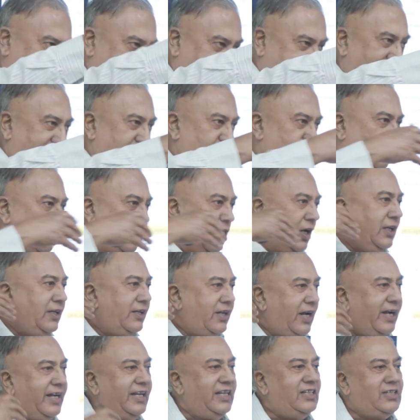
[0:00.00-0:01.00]
textual
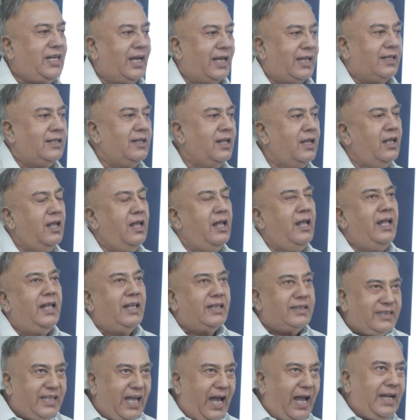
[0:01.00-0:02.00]
tradition,
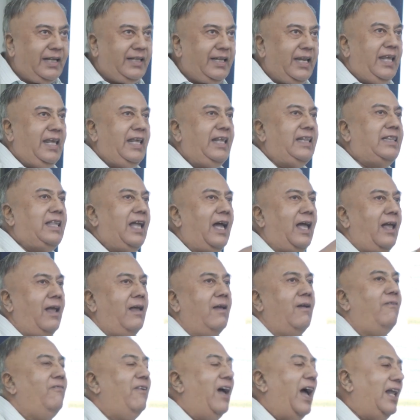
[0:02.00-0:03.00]
that is the
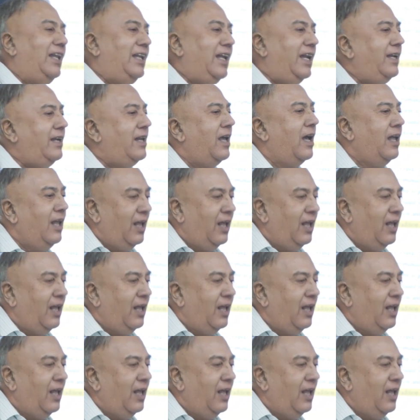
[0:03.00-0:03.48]
valid